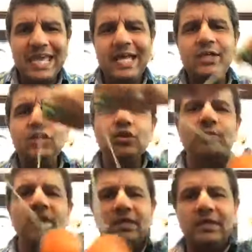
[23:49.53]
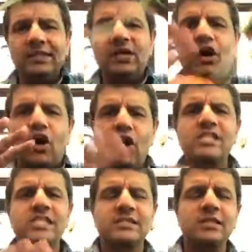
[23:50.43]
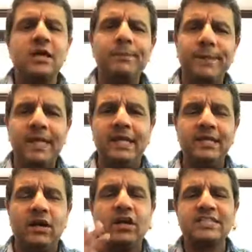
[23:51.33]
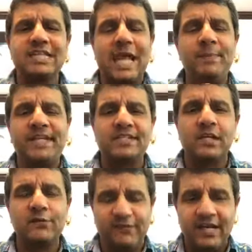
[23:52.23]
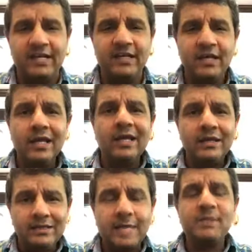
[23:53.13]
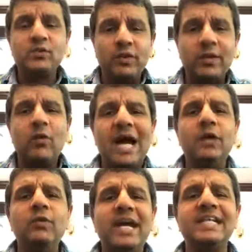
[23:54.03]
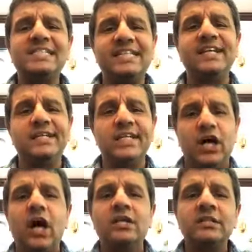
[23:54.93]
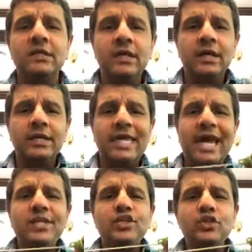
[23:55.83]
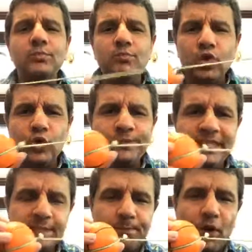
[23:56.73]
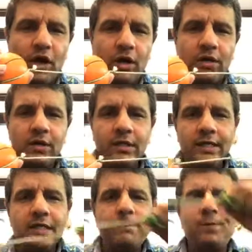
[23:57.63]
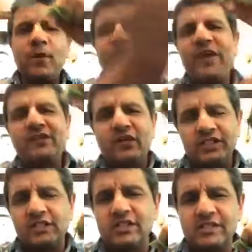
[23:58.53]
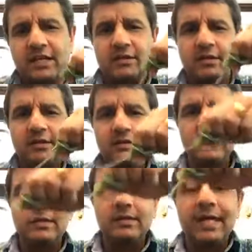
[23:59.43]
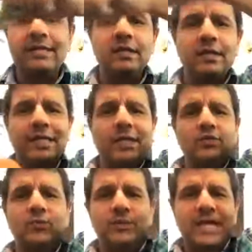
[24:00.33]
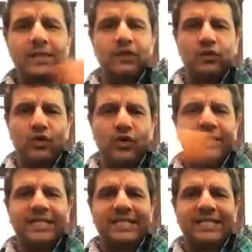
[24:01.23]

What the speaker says: in the Earth's field, Earth's gravitational field, that means while we are sitting on the Earth, can you move this ball in a perfect horizontal circle, right? Can you move, like go on